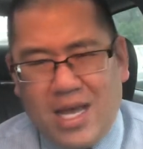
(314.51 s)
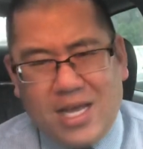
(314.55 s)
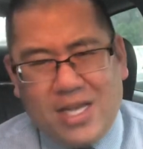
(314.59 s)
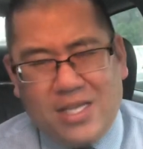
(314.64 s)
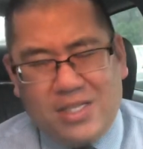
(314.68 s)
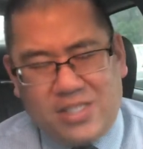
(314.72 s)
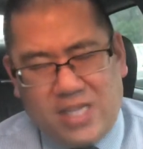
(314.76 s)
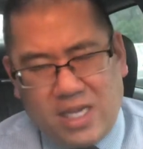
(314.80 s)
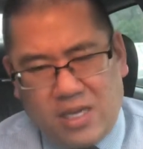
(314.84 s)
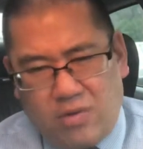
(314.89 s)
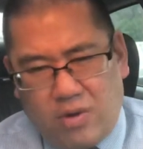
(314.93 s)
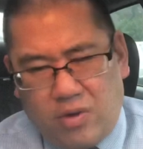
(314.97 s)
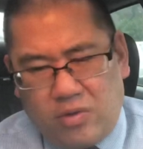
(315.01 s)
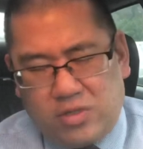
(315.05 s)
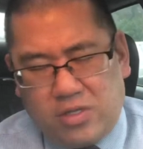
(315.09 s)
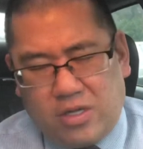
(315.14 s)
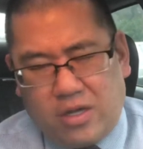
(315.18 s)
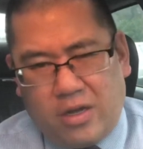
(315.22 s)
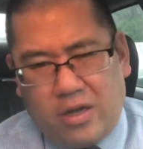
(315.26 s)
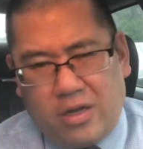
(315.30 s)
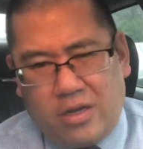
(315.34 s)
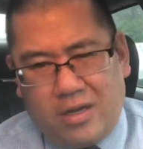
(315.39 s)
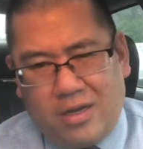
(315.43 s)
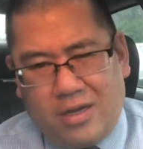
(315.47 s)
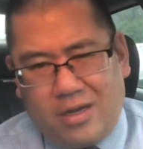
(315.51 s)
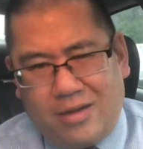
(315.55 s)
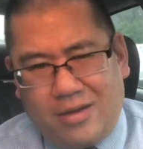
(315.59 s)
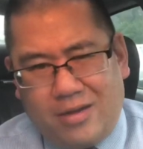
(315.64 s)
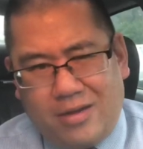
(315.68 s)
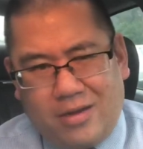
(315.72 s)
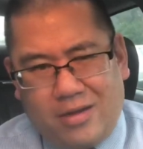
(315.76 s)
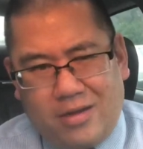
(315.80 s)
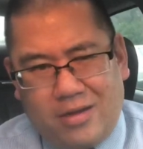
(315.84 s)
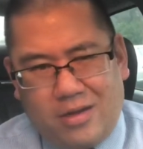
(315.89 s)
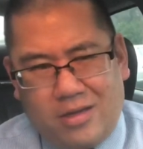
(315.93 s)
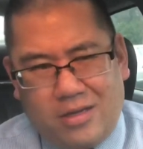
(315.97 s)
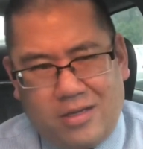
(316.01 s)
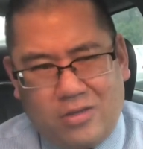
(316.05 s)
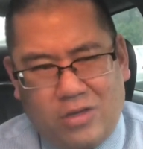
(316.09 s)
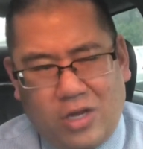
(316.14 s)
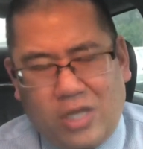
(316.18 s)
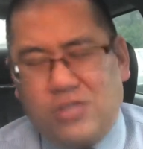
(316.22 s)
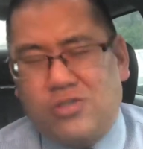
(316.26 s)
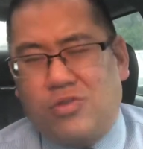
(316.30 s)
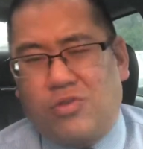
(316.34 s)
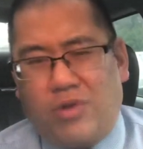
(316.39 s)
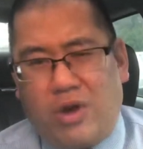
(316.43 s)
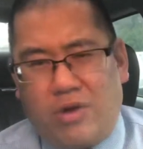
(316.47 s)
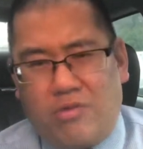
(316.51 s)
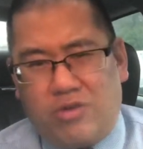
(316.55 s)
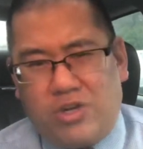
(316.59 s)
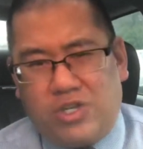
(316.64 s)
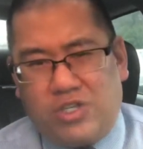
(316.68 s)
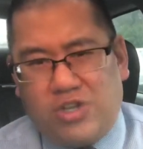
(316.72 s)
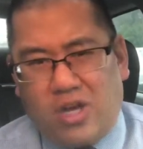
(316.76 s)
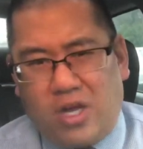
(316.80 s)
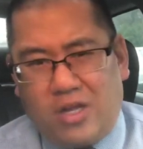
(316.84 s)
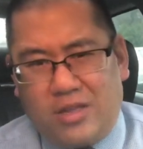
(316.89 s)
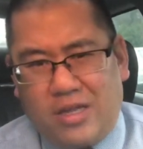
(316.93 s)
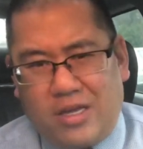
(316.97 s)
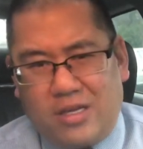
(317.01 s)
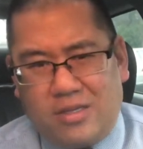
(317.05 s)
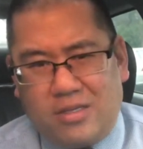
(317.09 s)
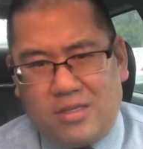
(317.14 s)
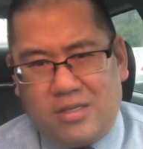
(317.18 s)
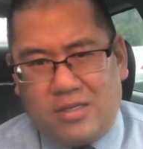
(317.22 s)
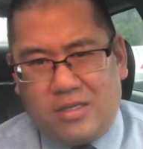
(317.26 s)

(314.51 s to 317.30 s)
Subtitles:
Second one was a not-so-great wrist shot that